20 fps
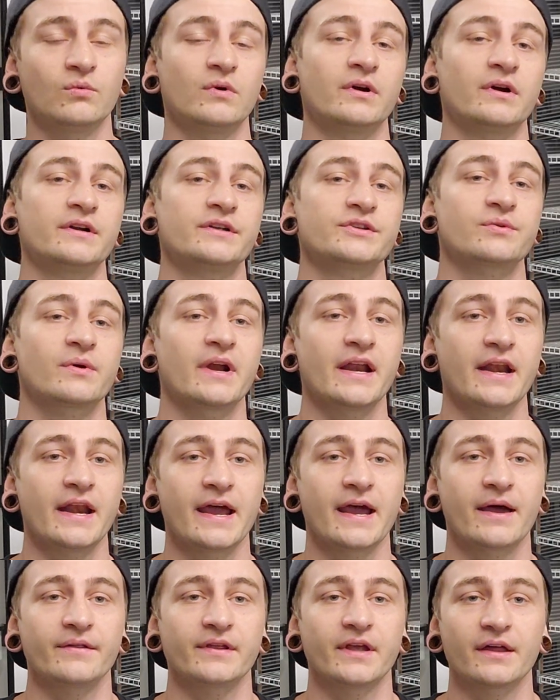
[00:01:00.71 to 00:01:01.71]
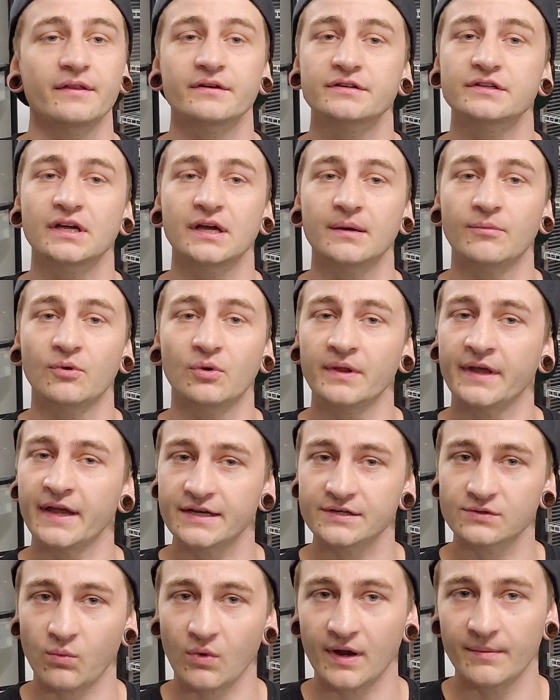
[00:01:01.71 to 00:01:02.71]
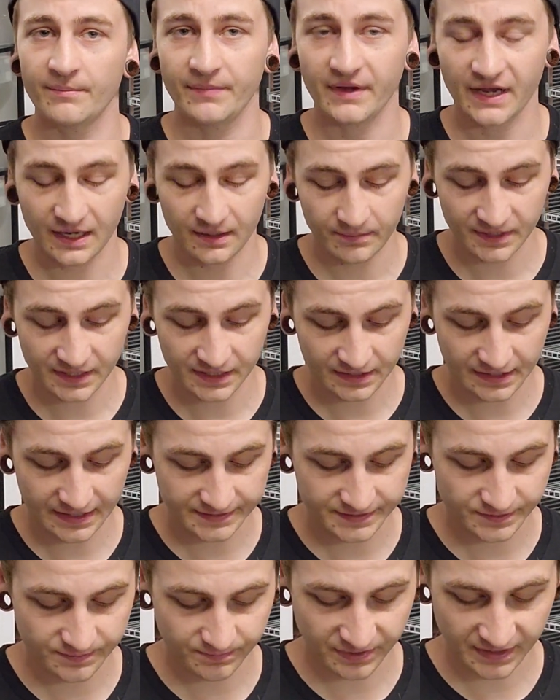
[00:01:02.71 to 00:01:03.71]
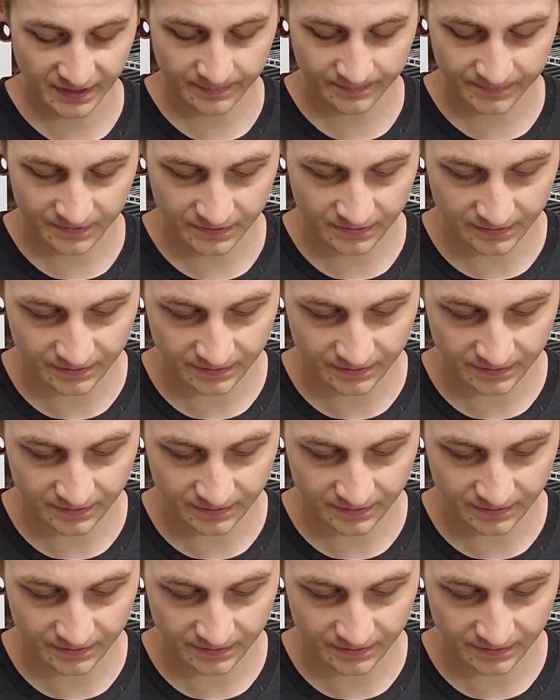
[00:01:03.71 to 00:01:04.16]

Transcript: whereas right now the other tub only has one baby that's pipped.